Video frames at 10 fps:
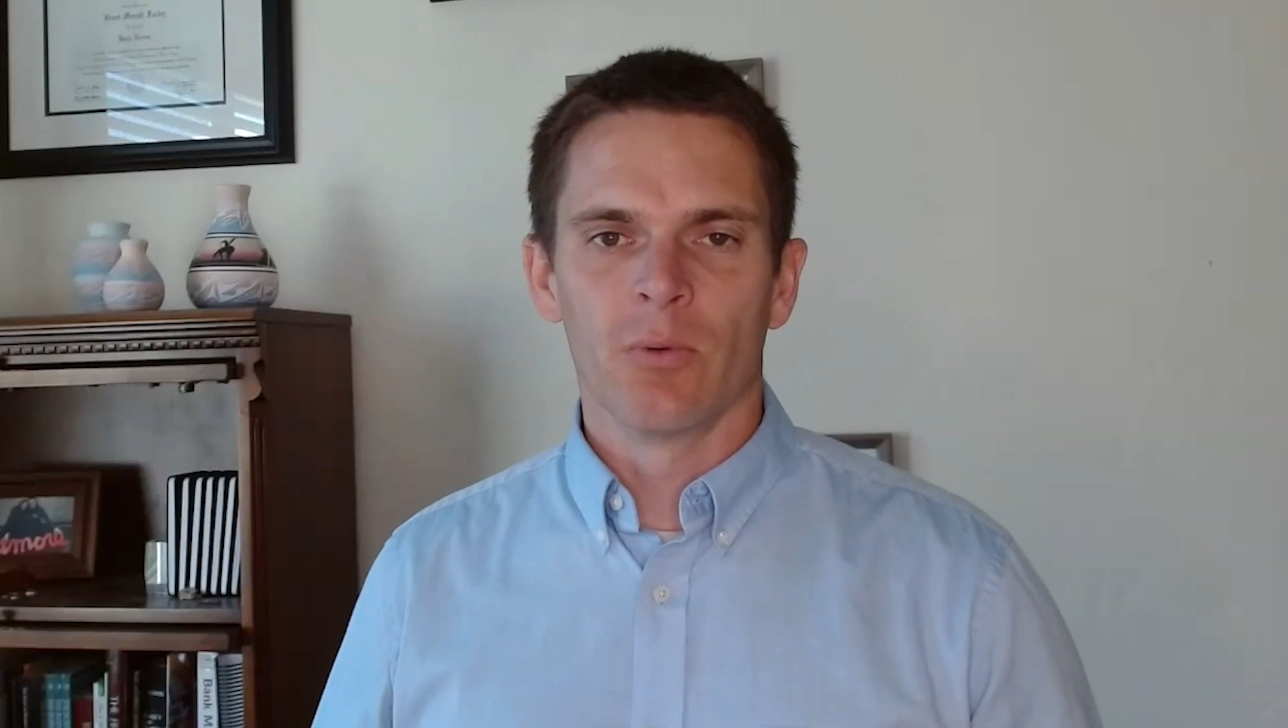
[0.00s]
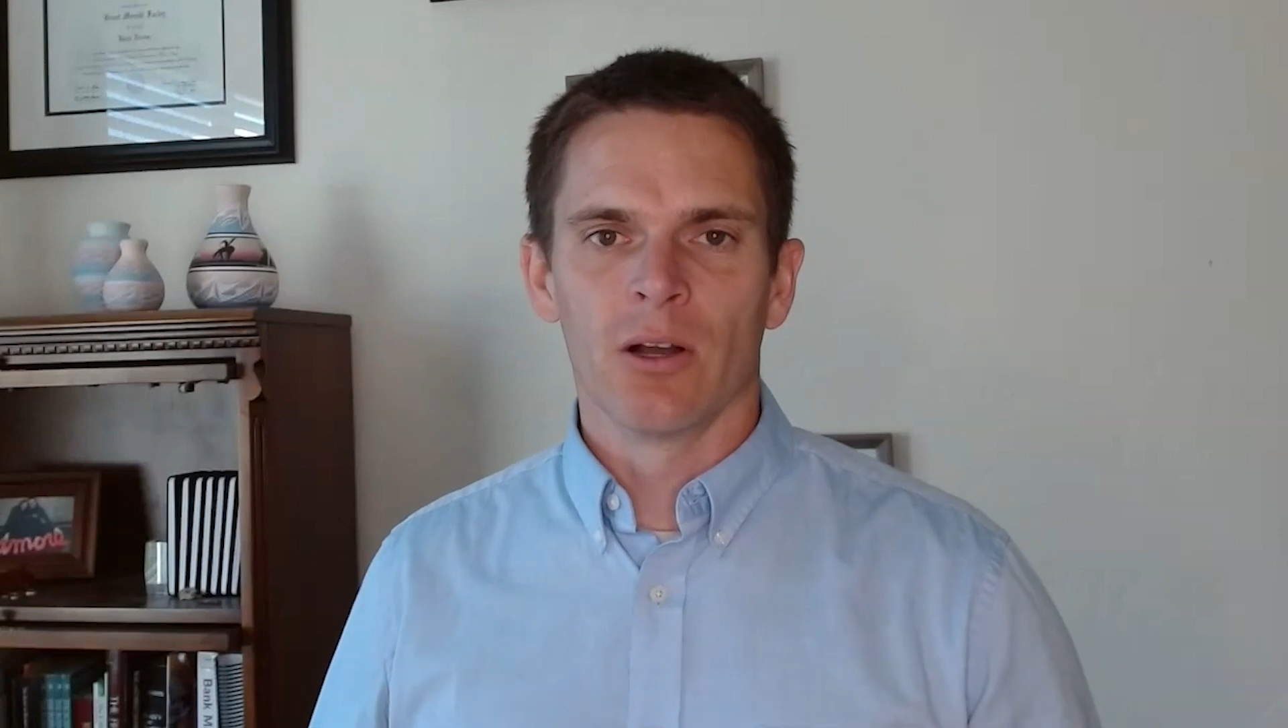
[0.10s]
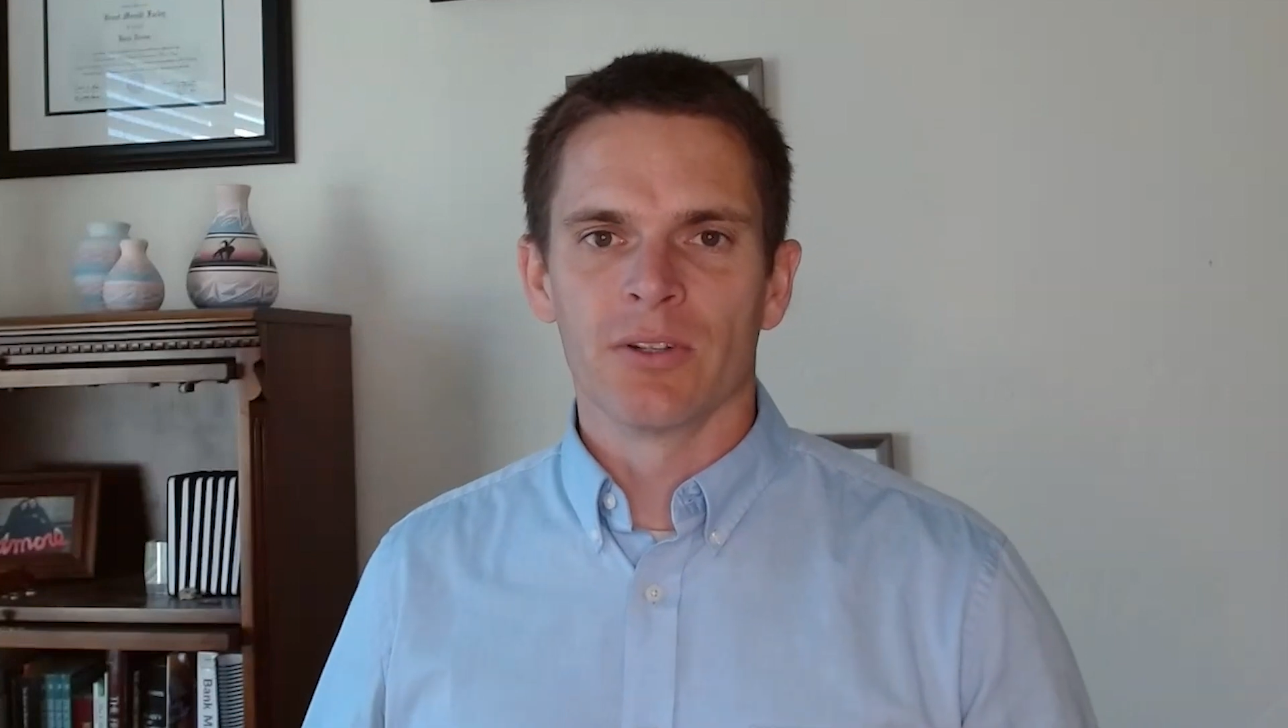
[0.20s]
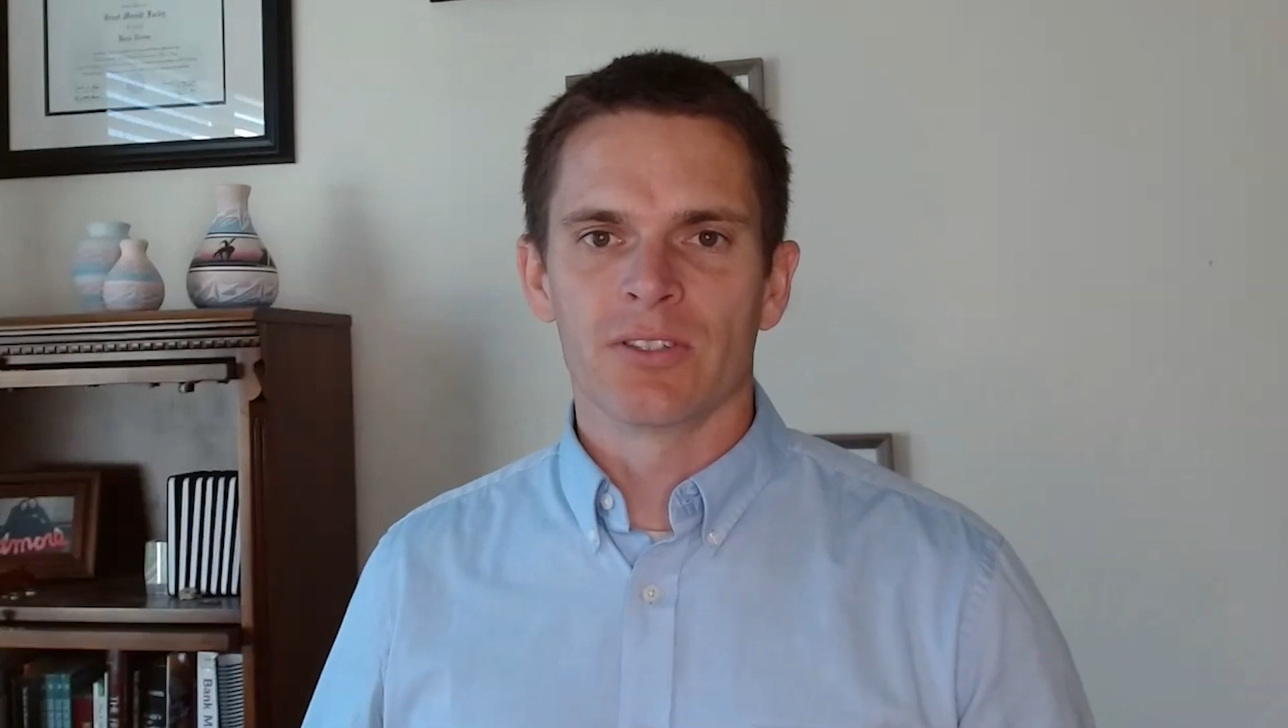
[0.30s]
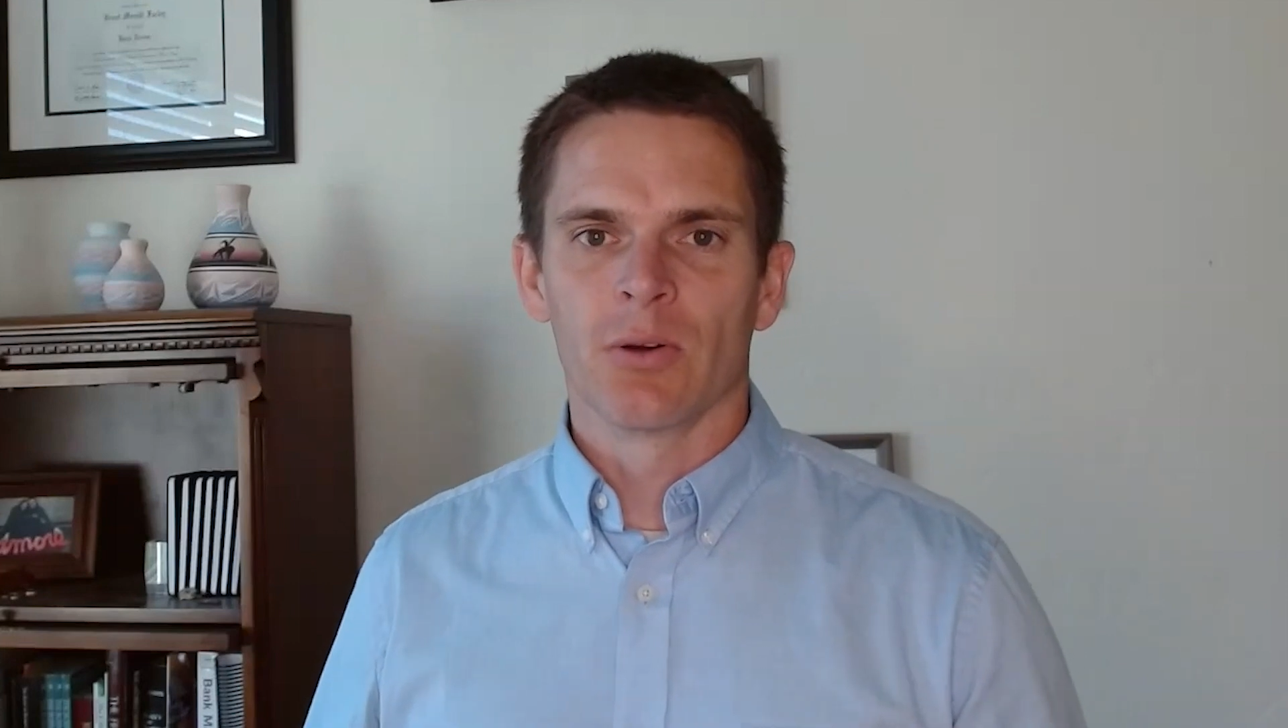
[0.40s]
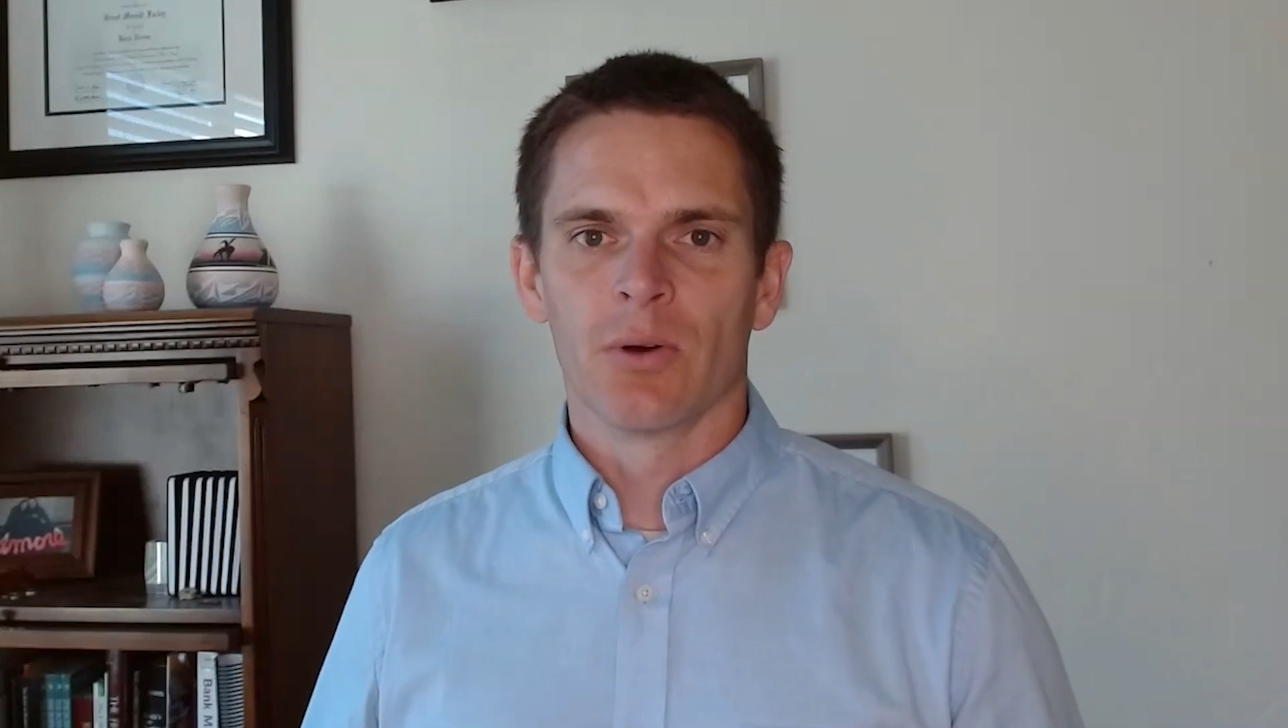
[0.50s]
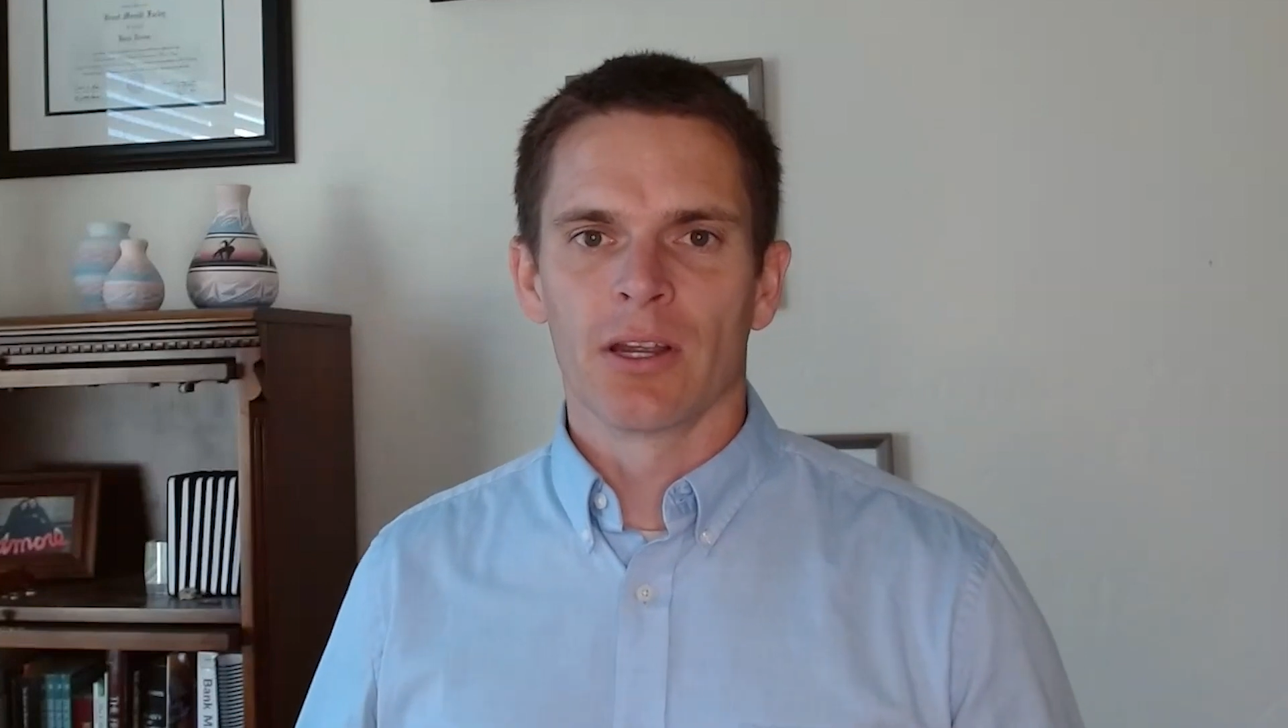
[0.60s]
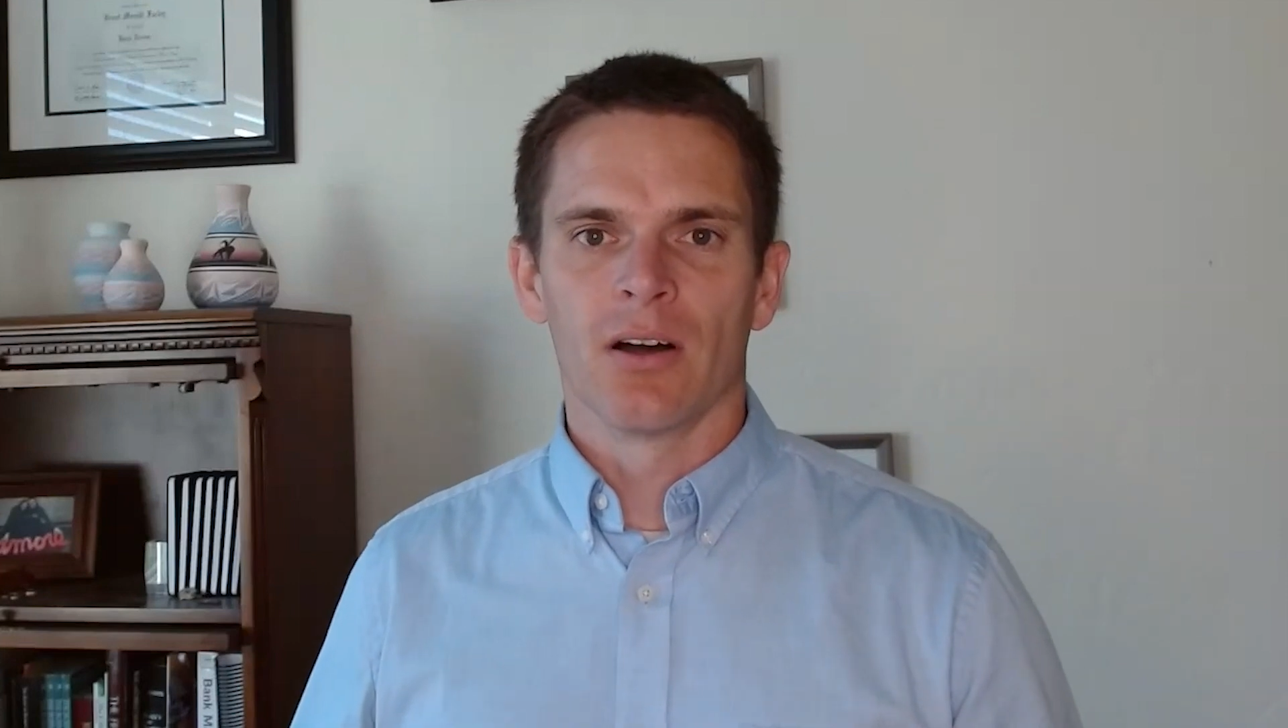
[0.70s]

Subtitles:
well what's going